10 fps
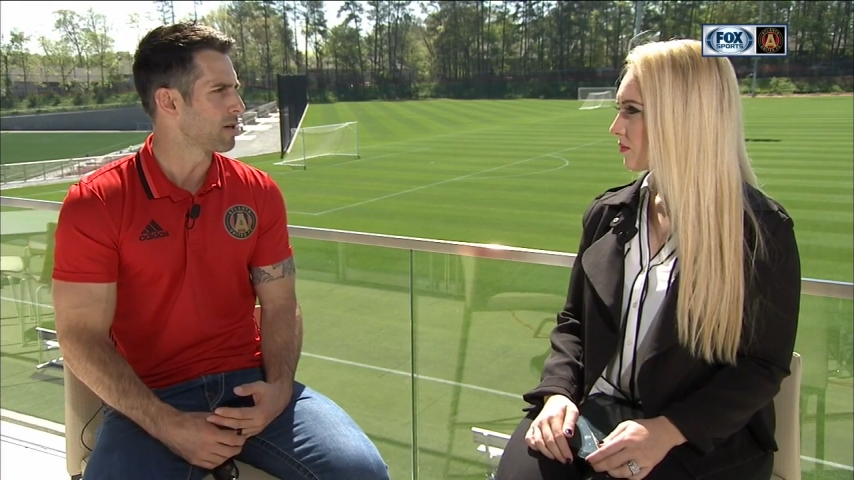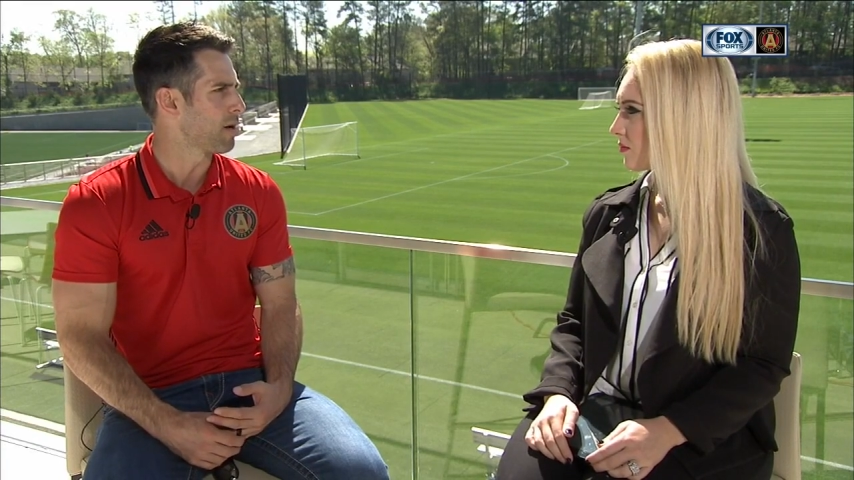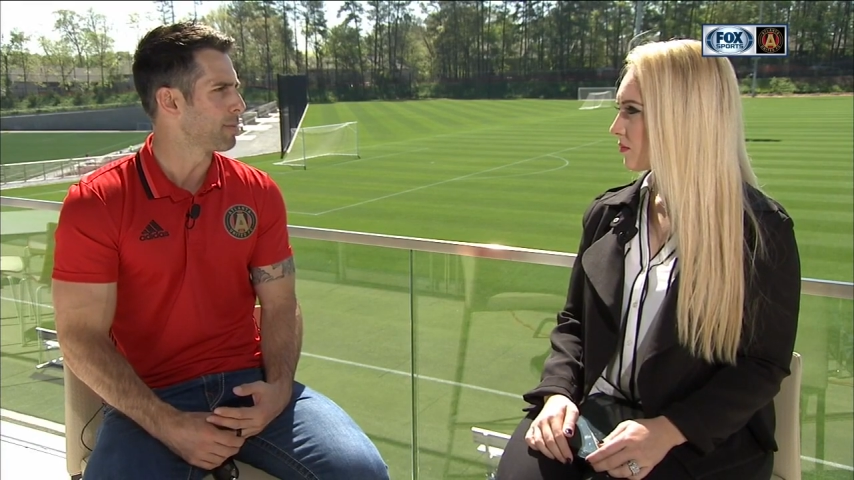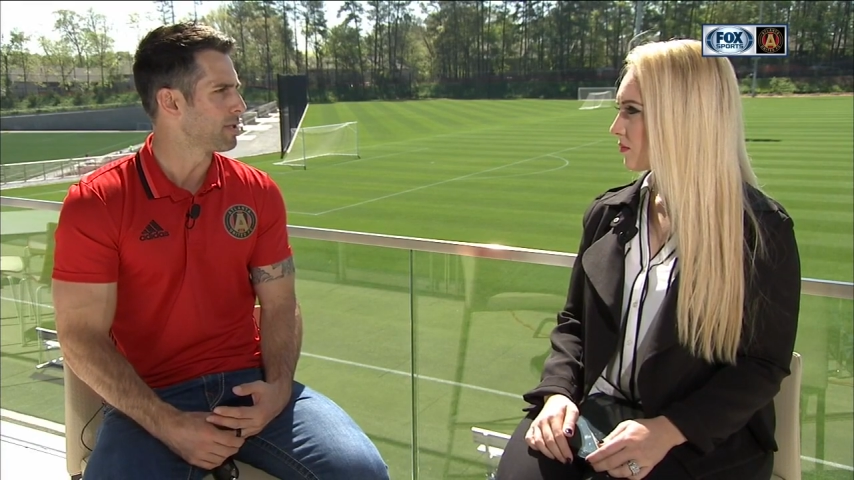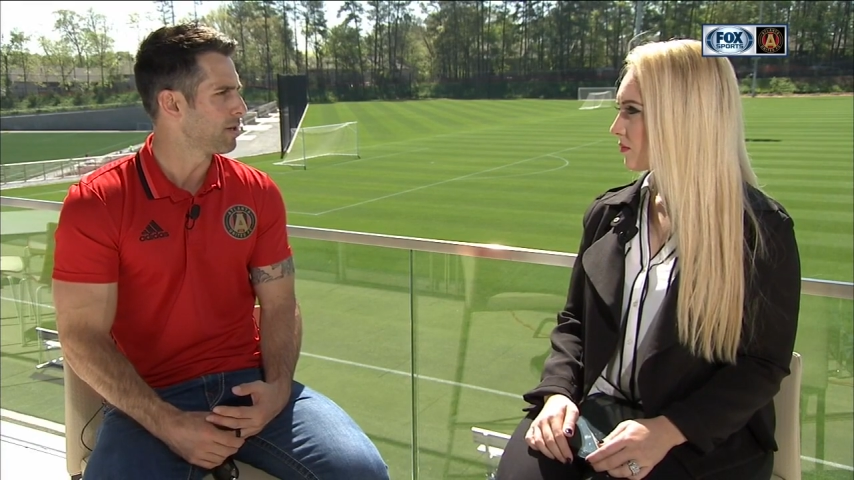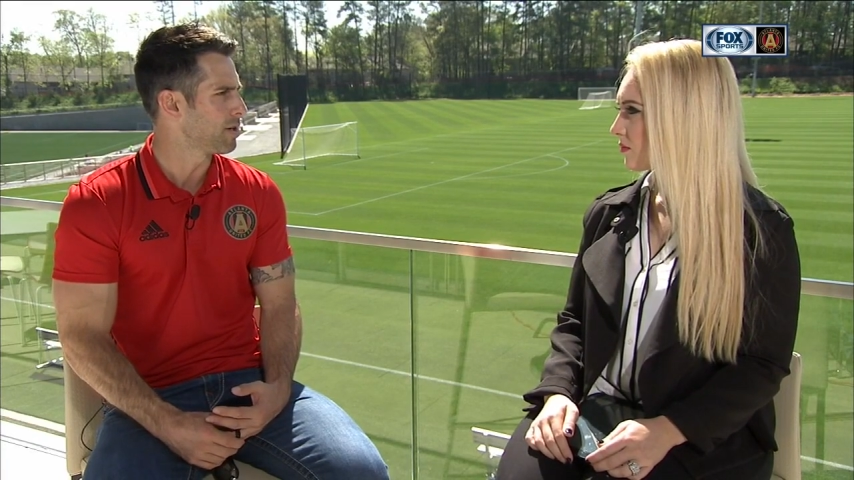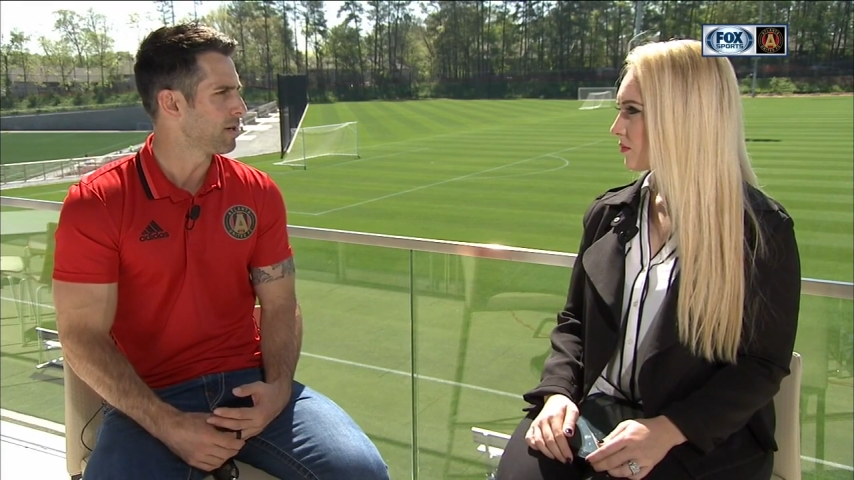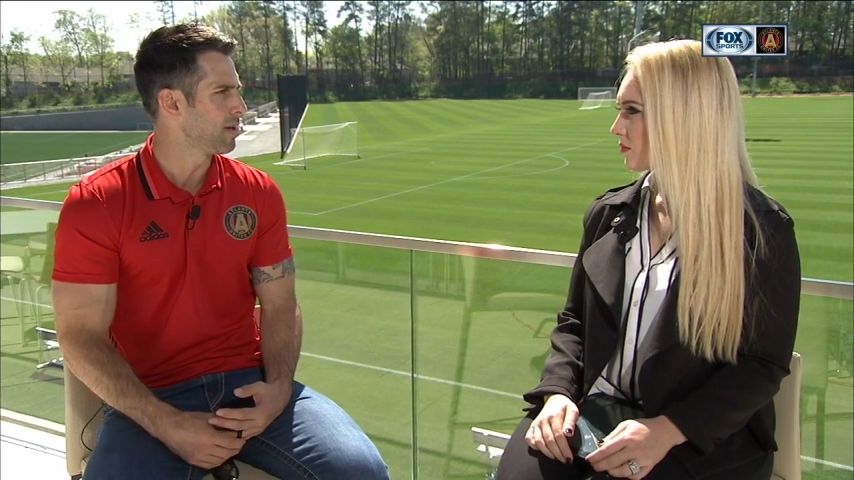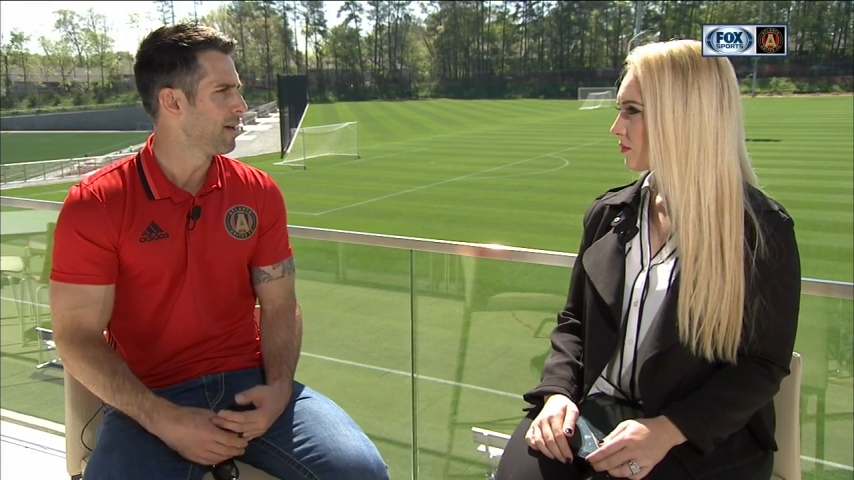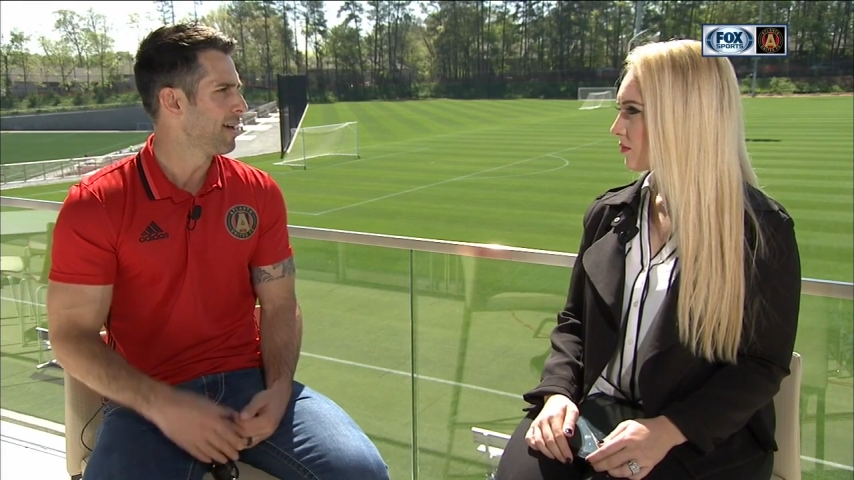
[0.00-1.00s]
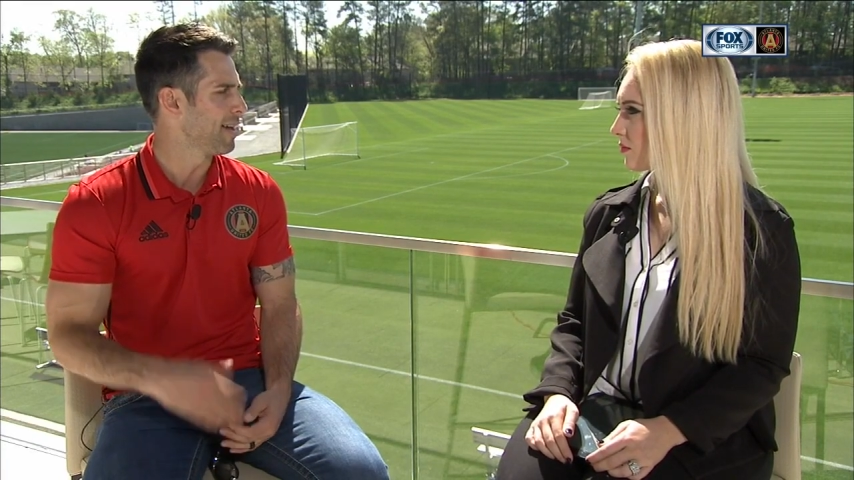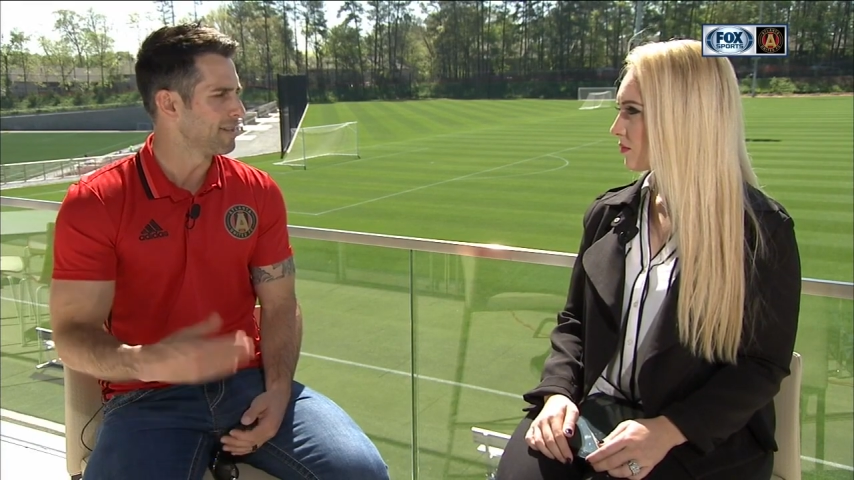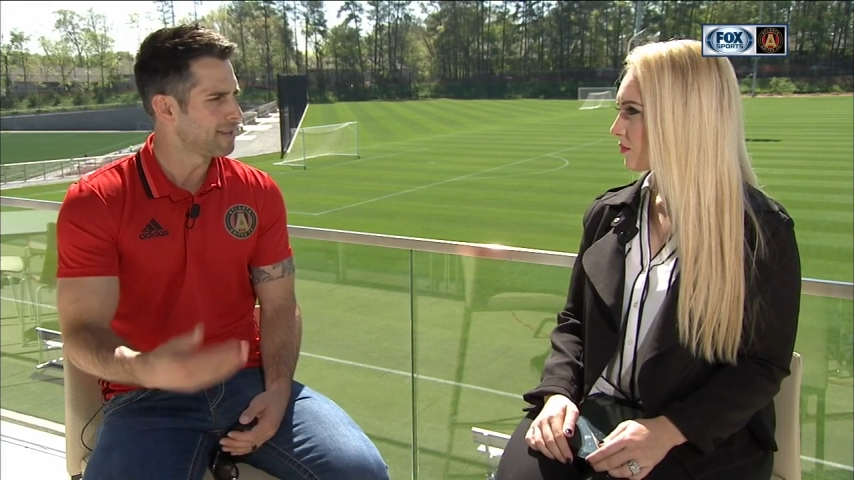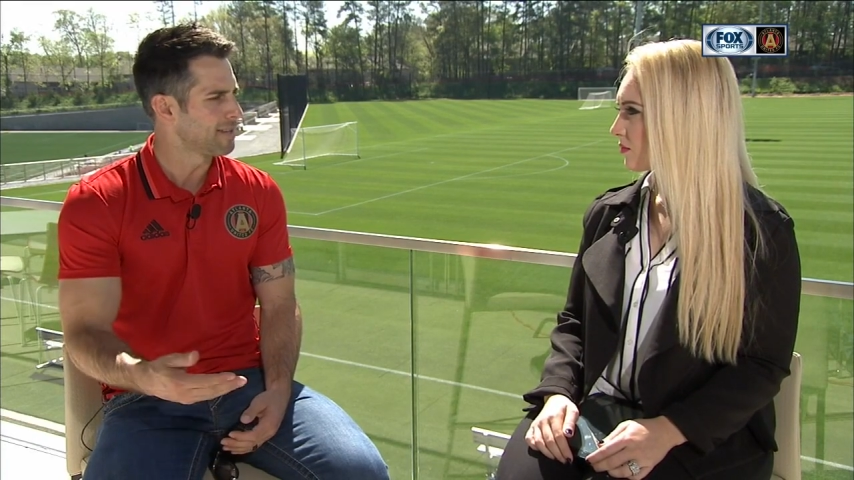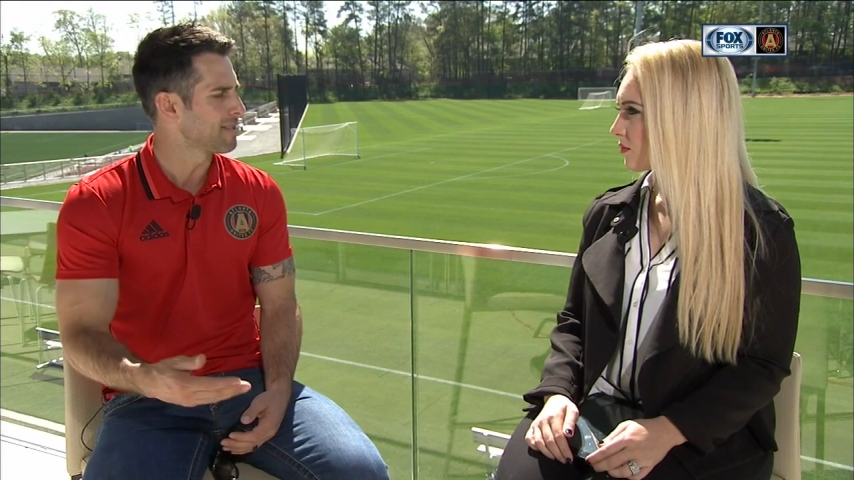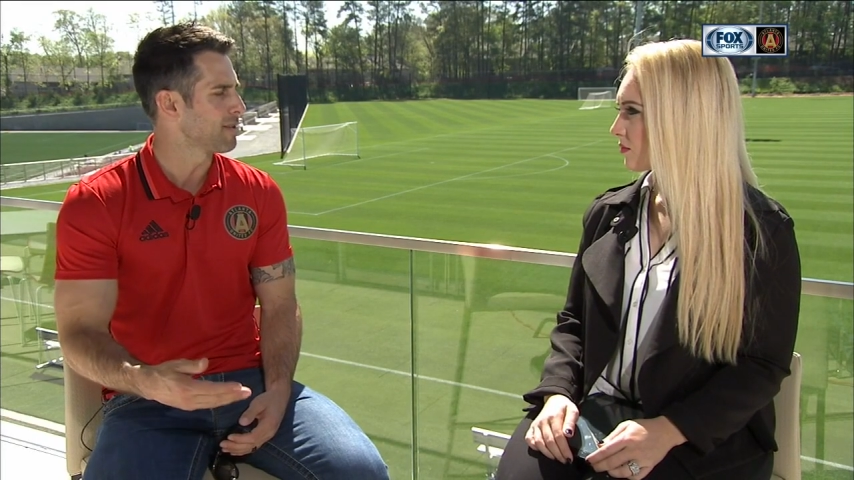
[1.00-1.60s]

competition and test